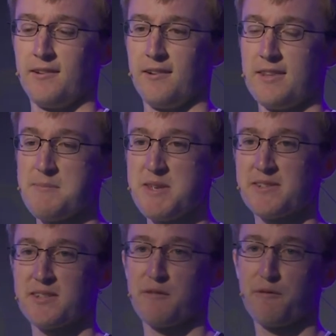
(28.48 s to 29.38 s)
And that
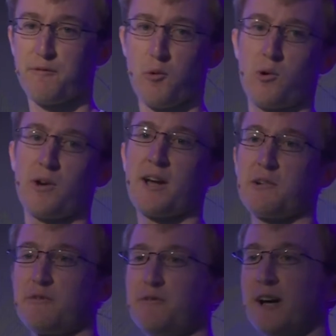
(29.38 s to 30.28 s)
means that 4 out
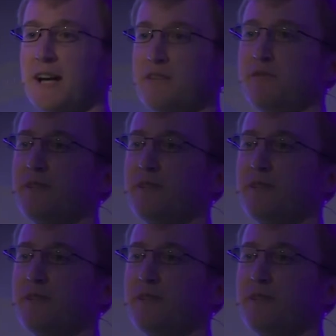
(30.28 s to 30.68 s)
of 5